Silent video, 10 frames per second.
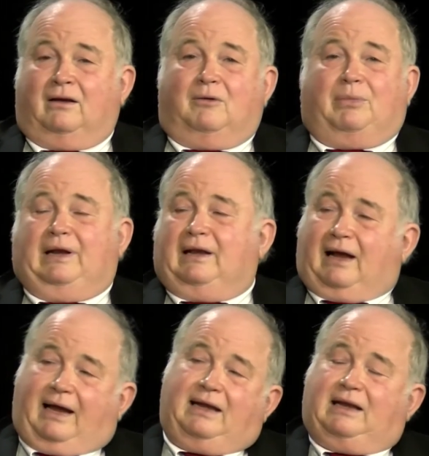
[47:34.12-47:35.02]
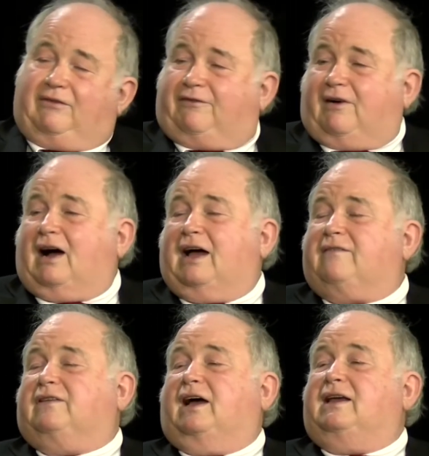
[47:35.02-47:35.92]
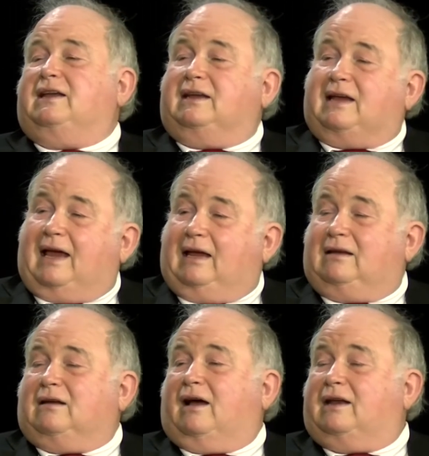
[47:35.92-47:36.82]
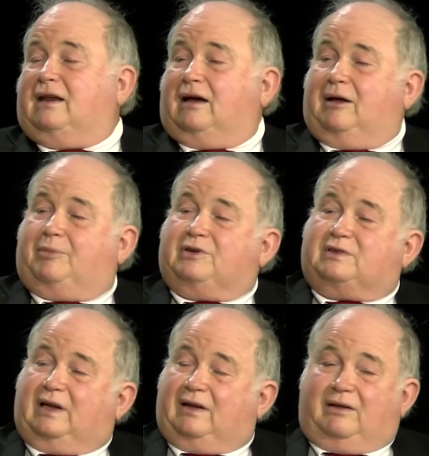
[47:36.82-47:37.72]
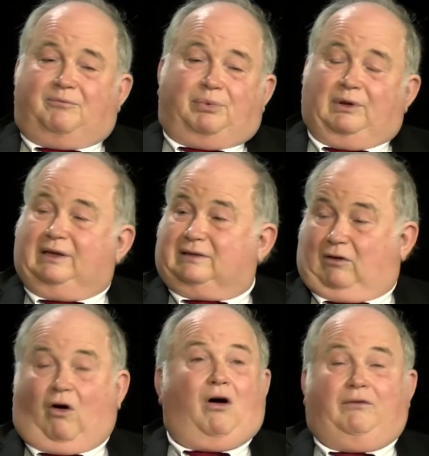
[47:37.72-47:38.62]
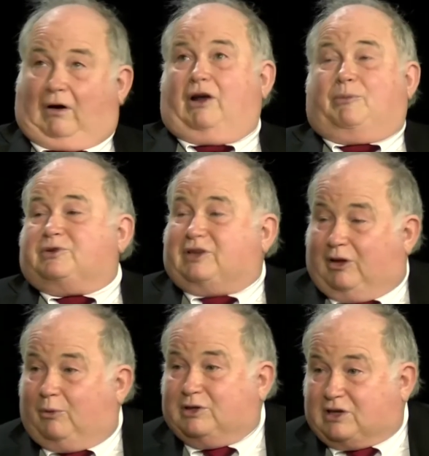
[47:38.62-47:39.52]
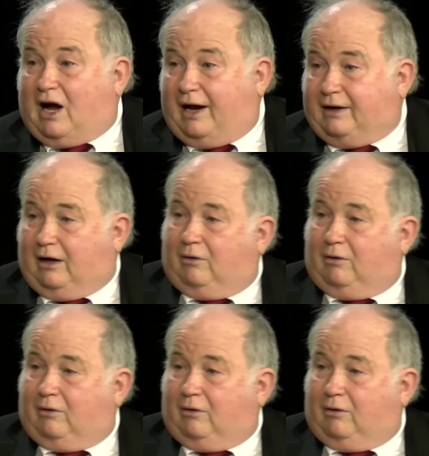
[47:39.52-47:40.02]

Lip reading: But 95, 98, 99% of the police, 100% of the ones I know